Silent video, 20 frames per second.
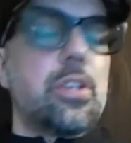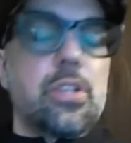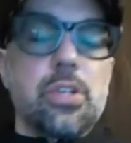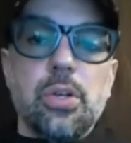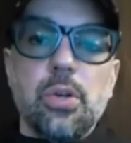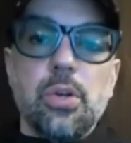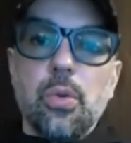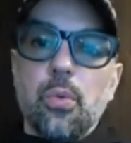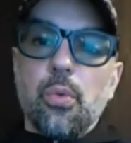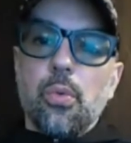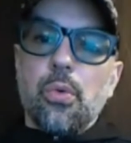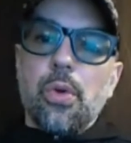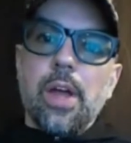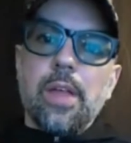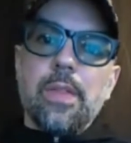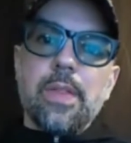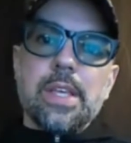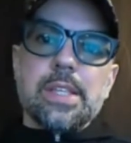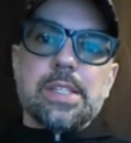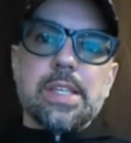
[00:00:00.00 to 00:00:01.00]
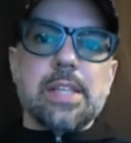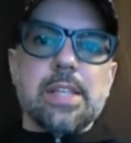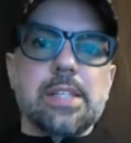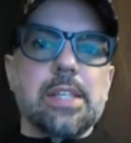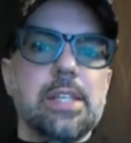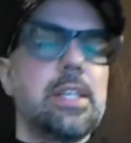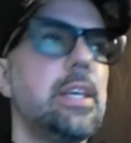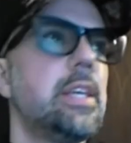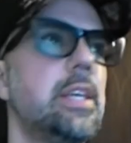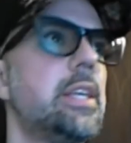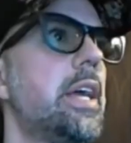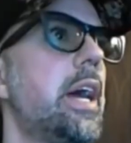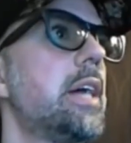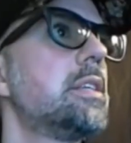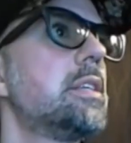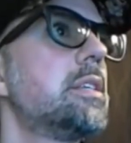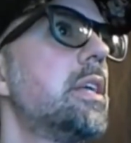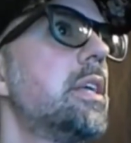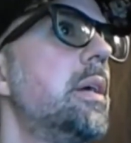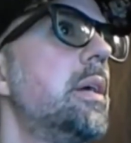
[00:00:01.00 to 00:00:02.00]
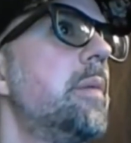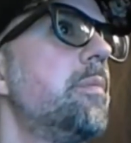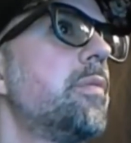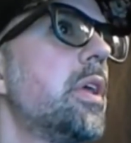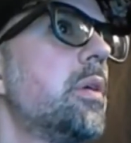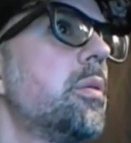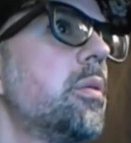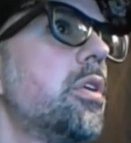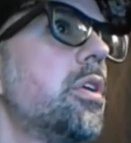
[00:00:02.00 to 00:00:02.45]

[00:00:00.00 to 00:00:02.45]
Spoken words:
to run this as a t-test. And we're